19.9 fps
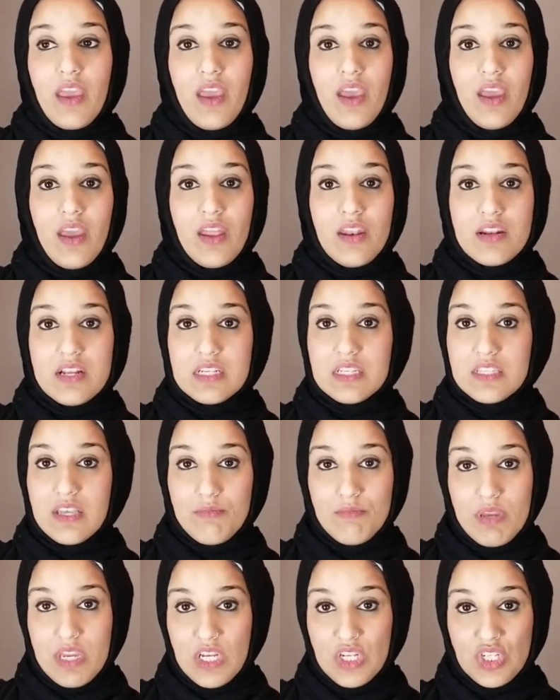And
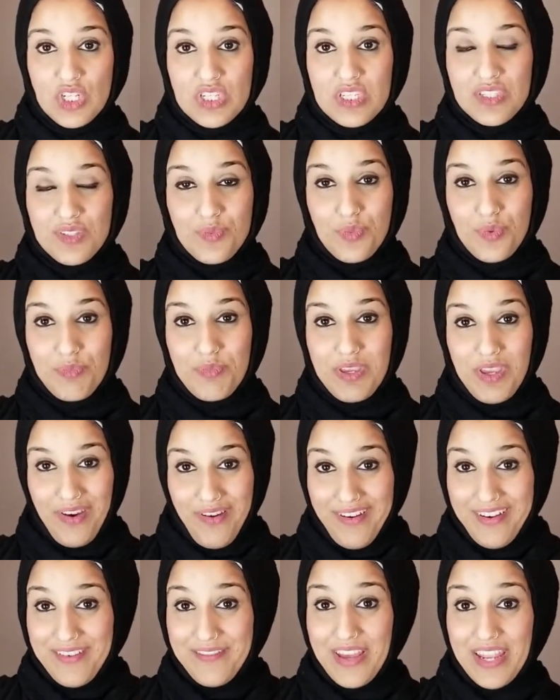some patients will be
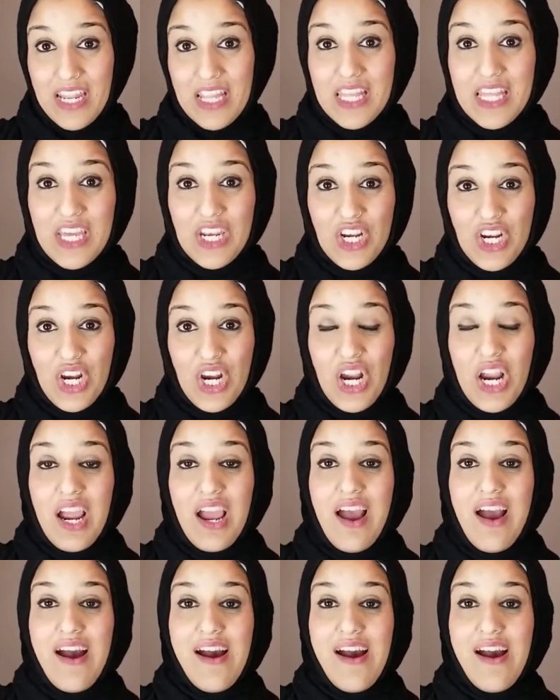on a ventilator.